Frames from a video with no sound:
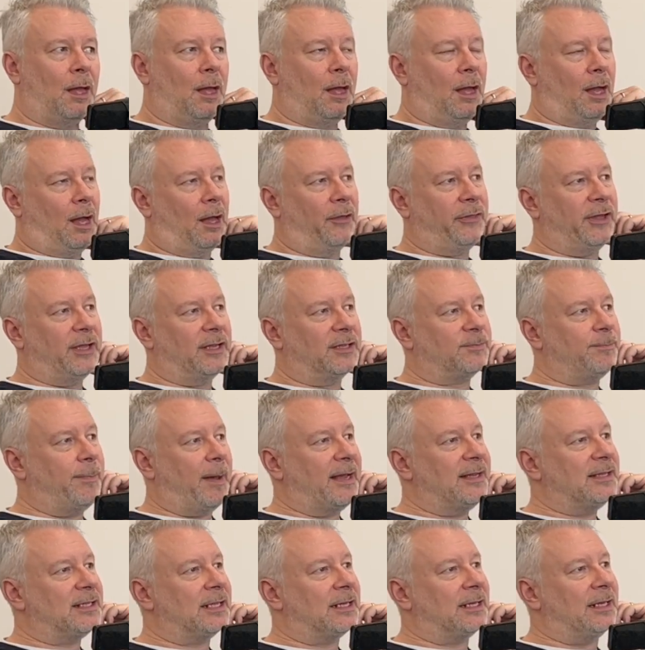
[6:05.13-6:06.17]
I think it's
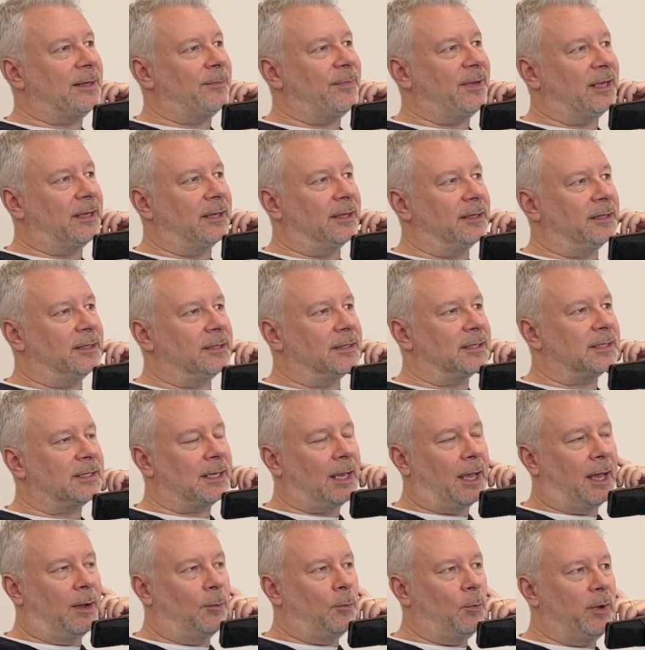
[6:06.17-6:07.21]
basically because
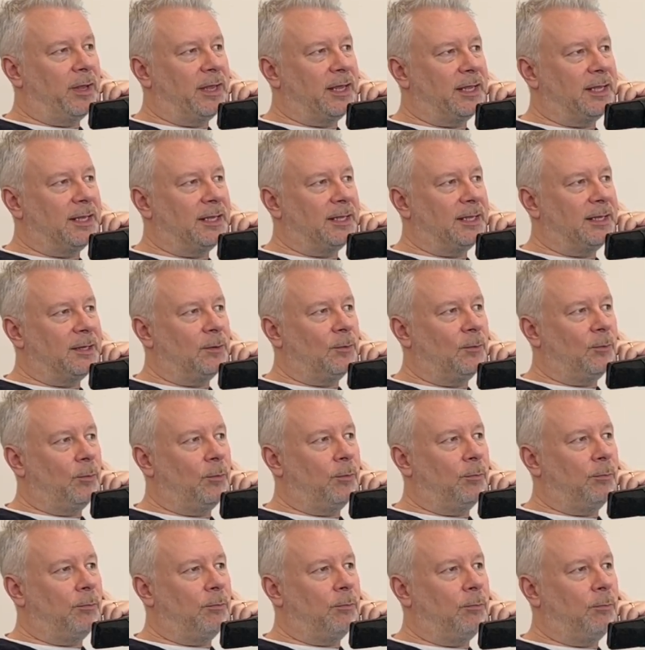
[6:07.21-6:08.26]
we
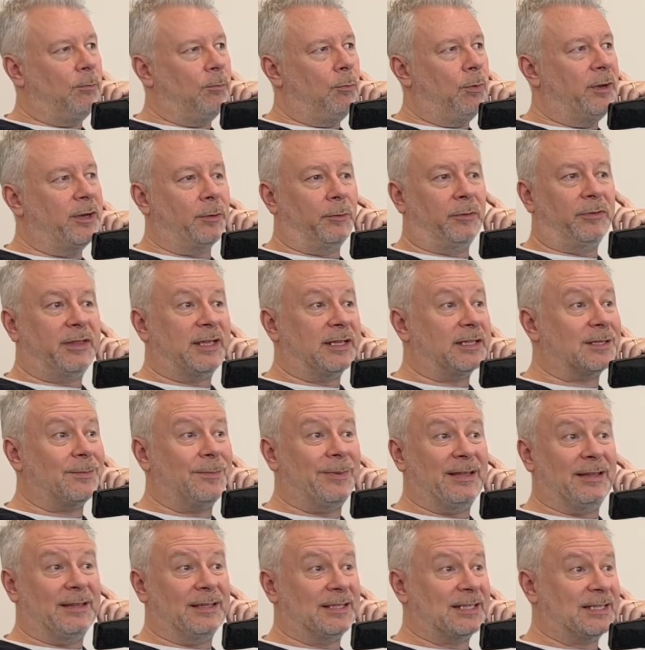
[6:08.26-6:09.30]
don't want things to
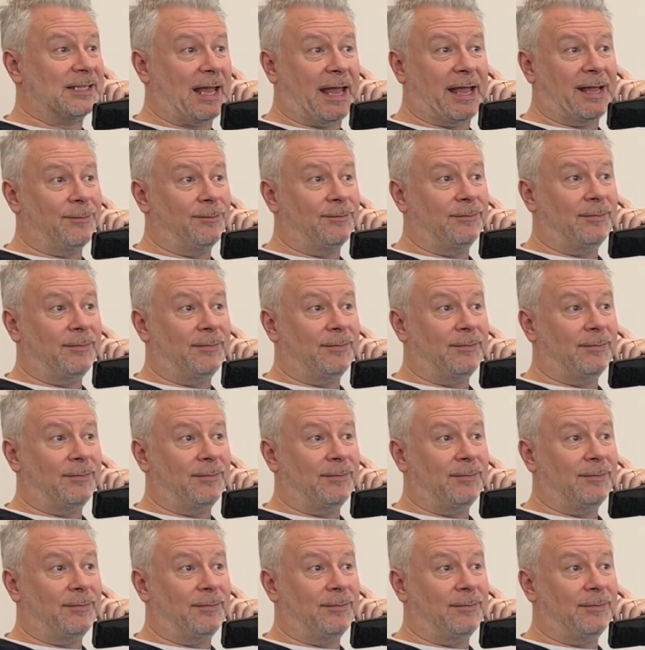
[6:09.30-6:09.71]
be the same